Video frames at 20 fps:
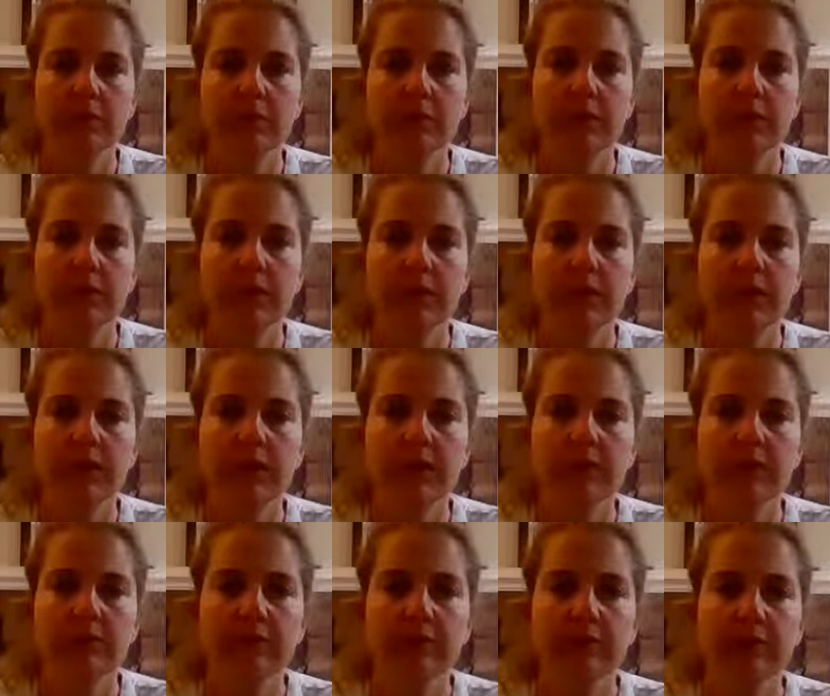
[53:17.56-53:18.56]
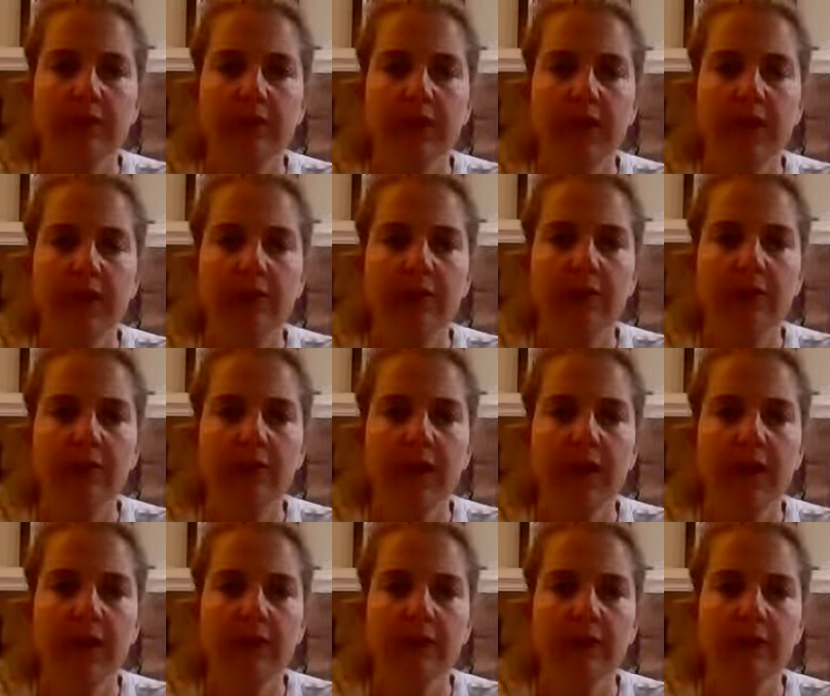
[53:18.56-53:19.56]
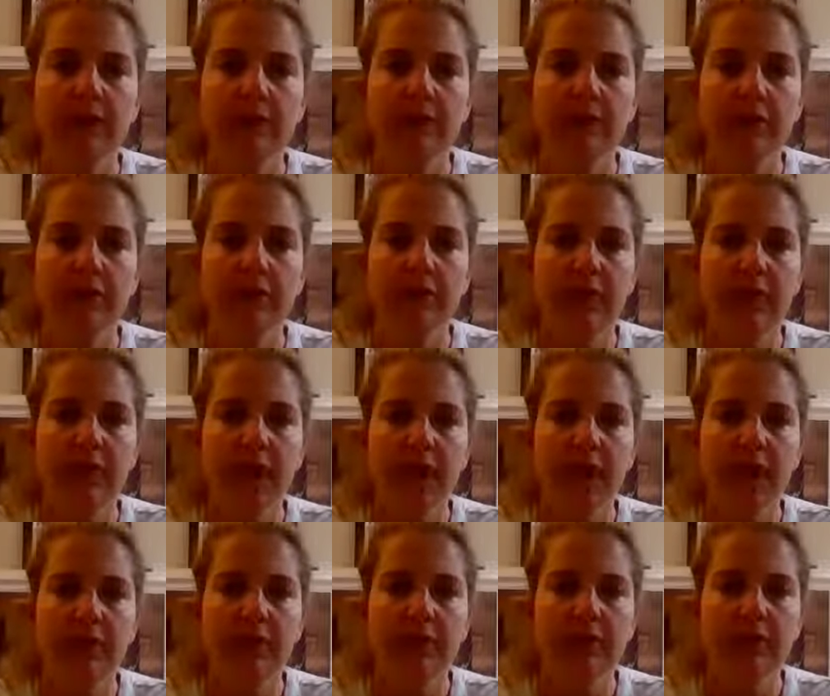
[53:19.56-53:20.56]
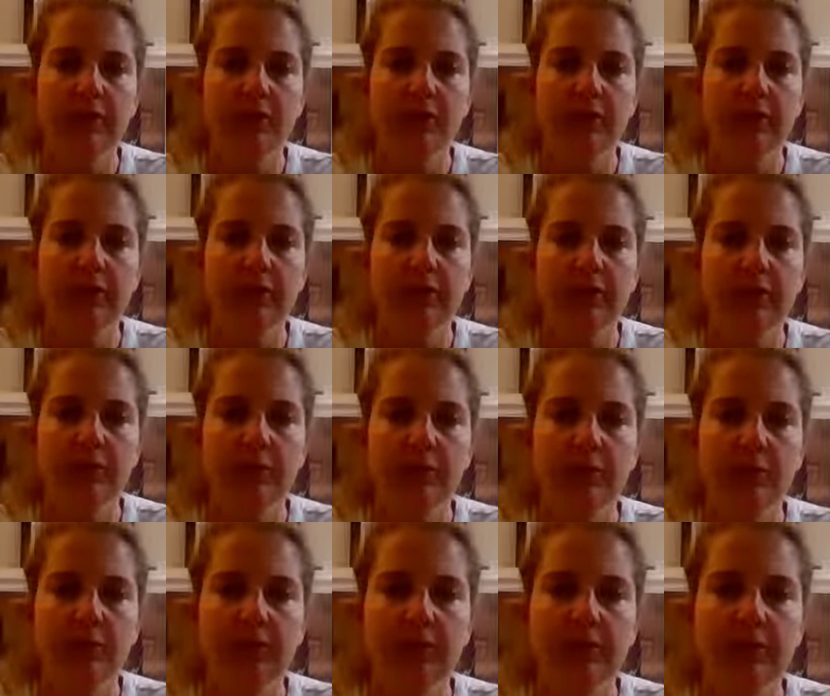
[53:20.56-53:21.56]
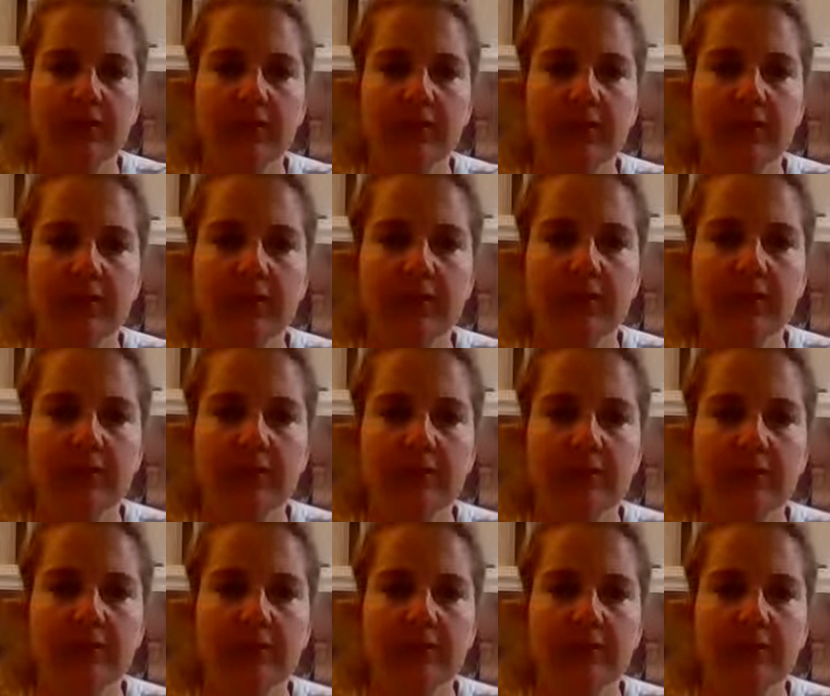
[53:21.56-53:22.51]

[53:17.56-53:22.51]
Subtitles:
And bring your hands to the outsides of your thighs. Draw your knees back together.